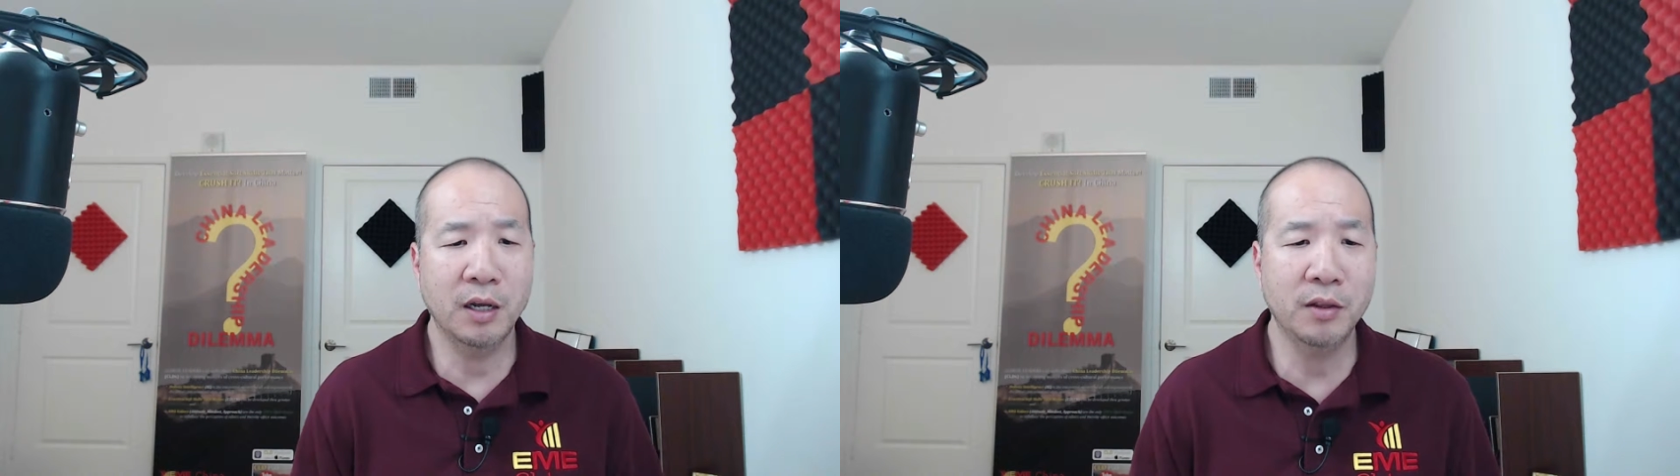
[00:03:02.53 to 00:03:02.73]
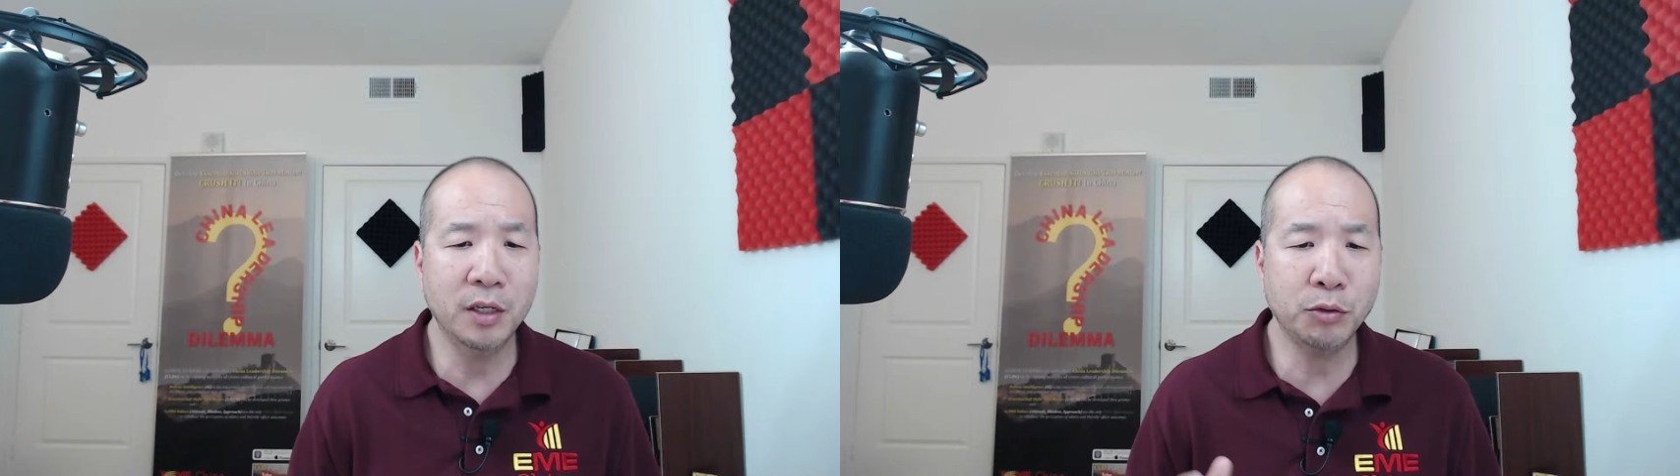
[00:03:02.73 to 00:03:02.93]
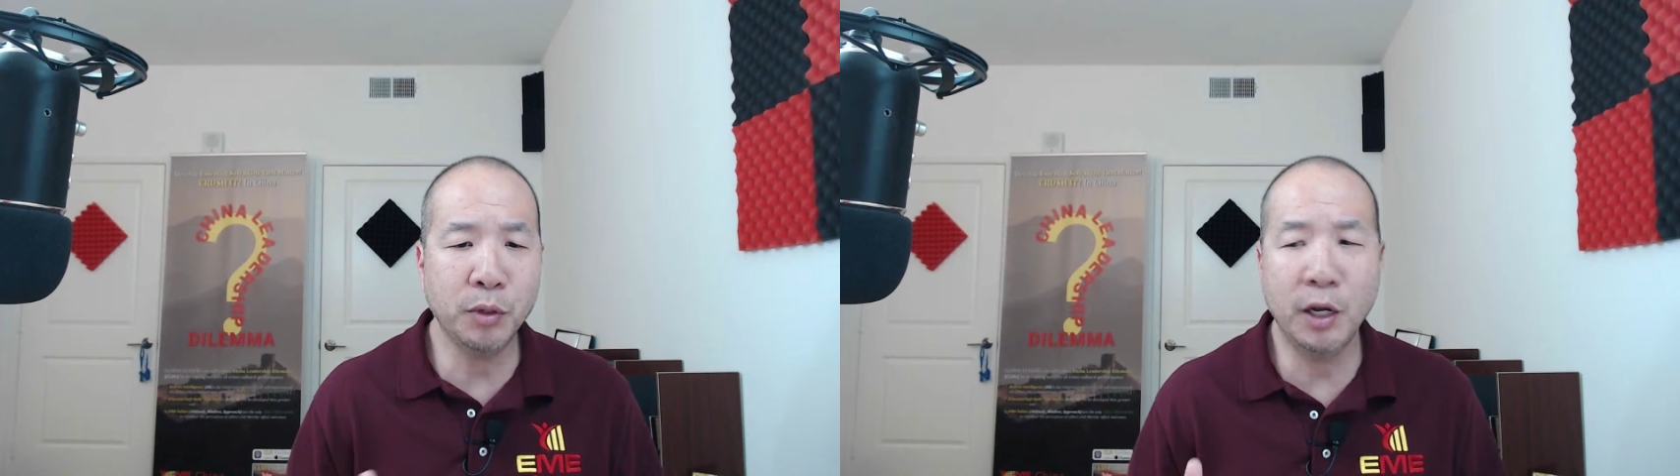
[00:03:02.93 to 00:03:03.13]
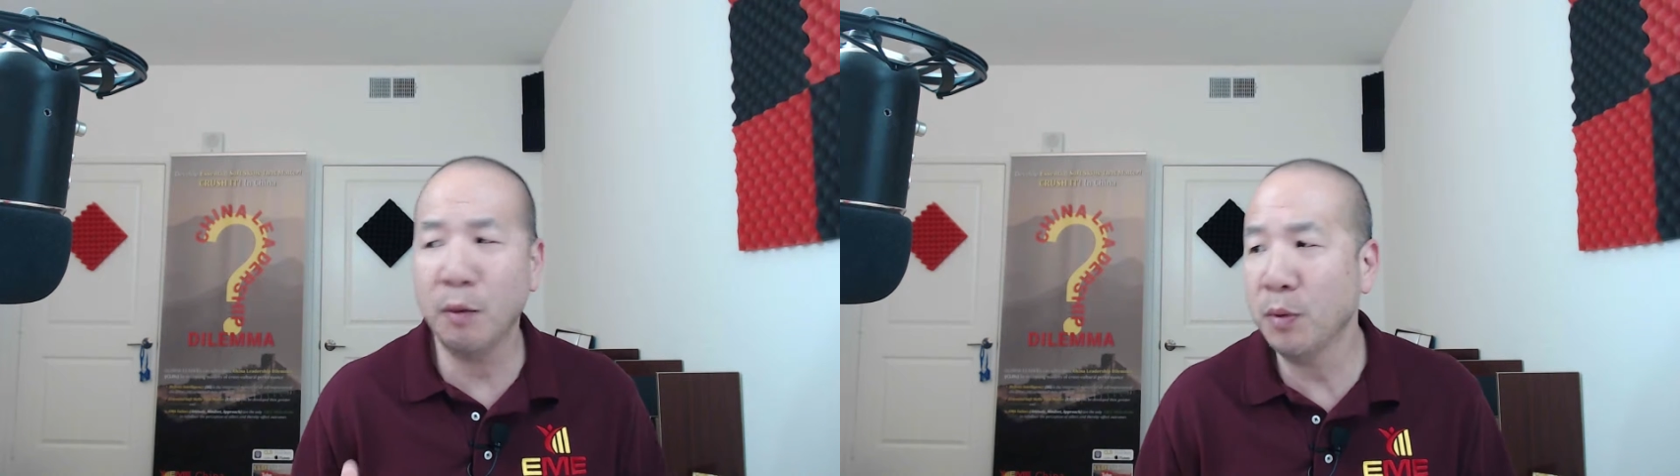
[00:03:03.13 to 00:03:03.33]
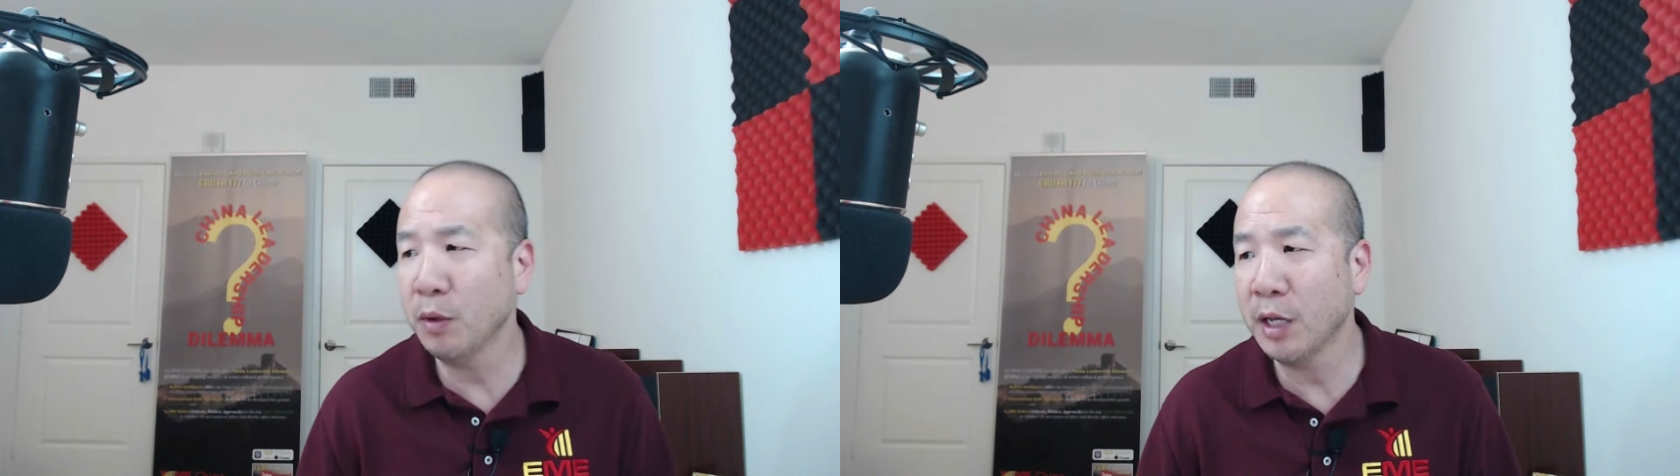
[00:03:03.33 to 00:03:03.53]
This will
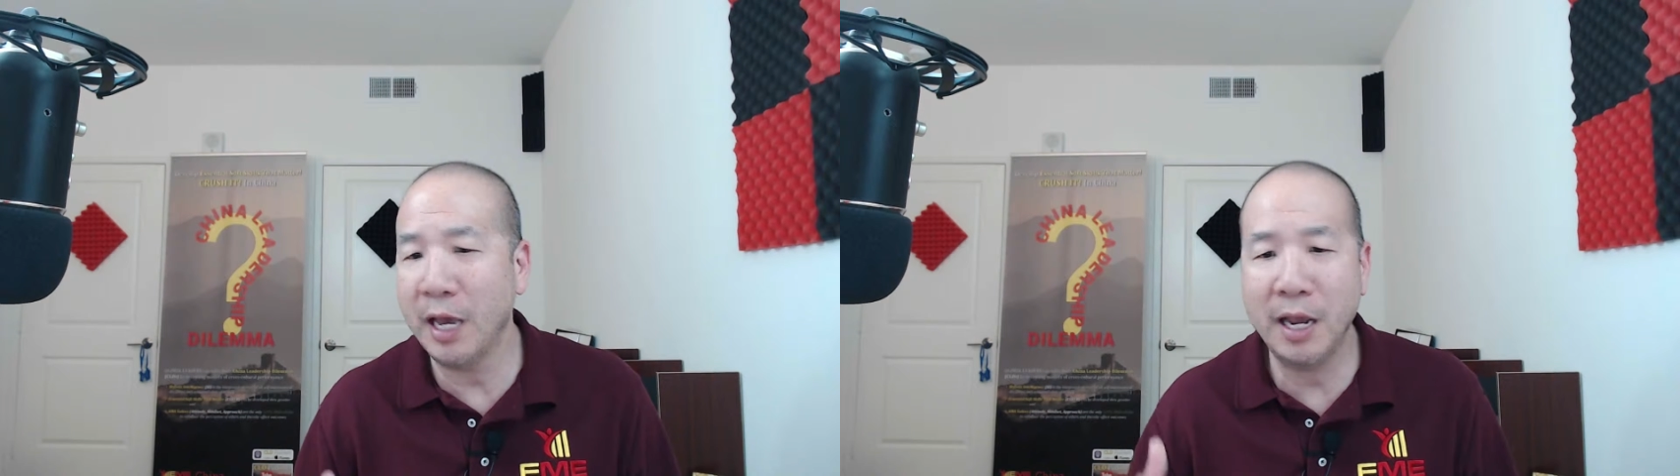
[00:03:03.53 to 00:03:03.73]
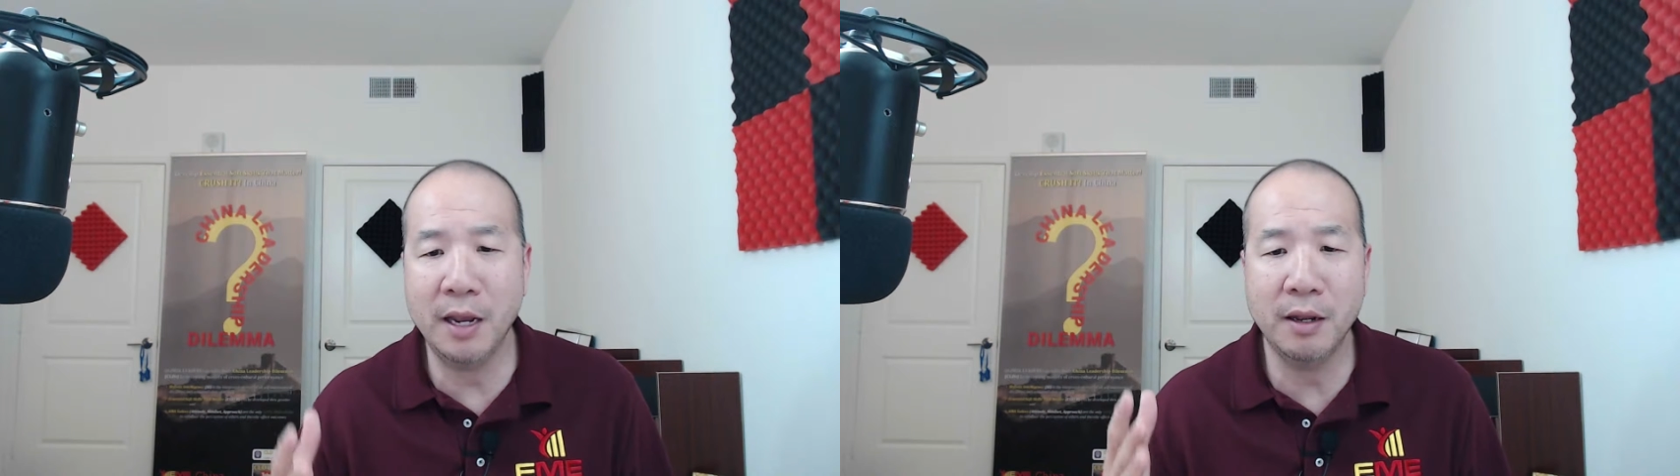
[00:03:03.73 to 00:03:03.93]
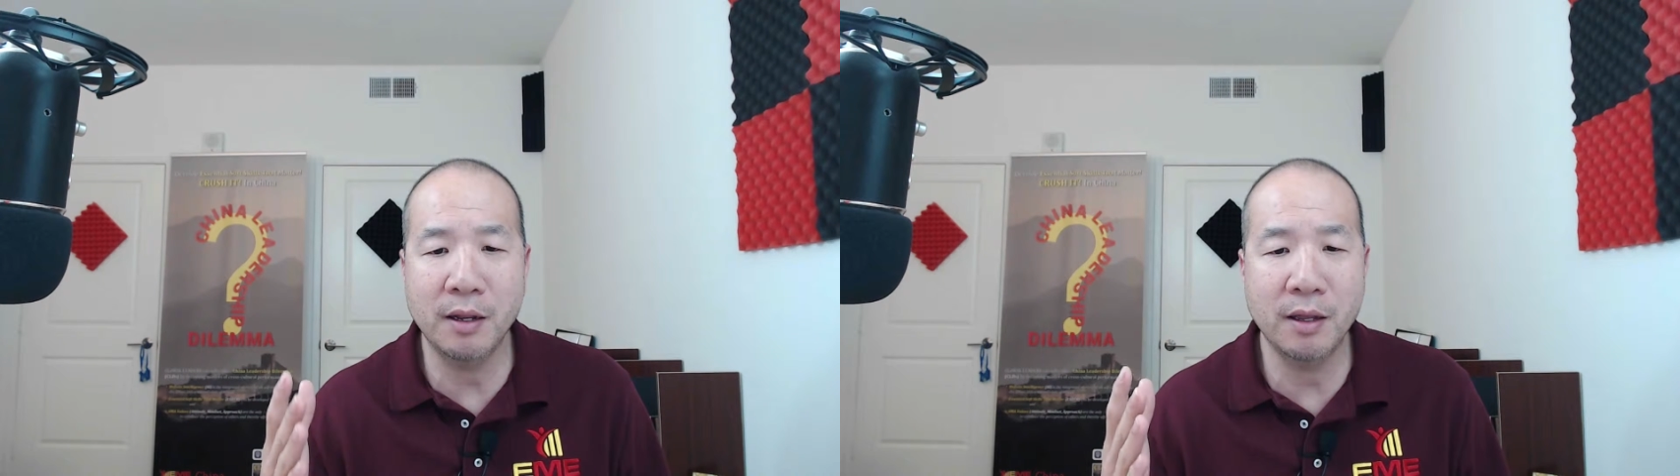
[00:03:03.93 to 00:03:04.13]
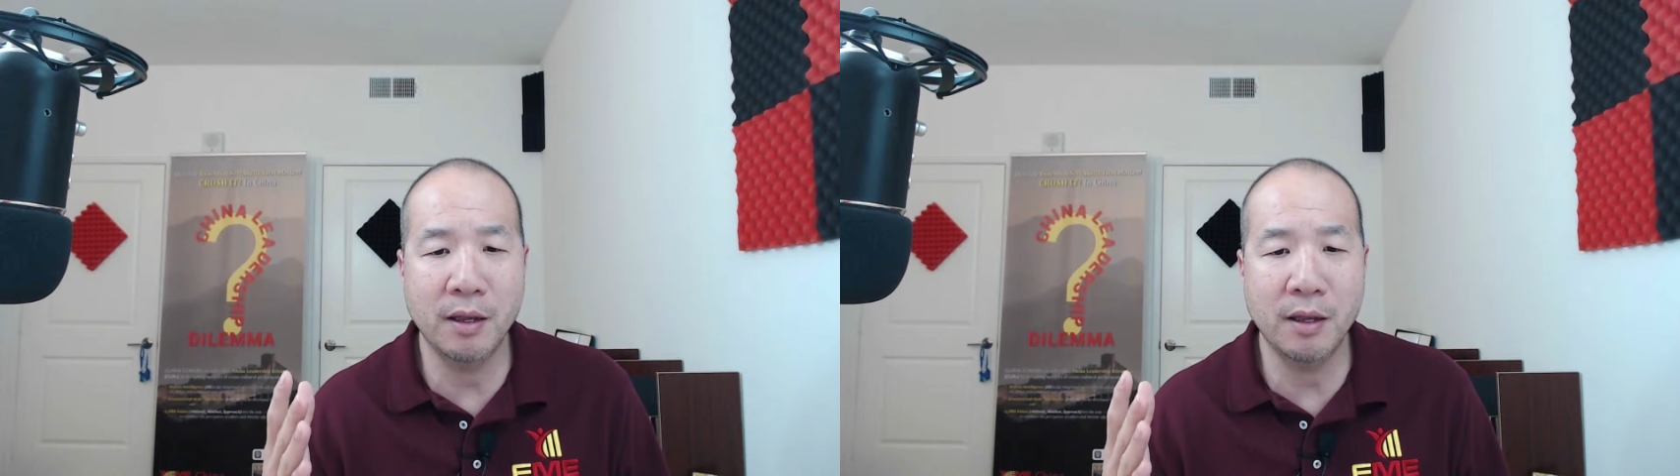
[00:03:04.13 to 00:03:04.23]
help you gain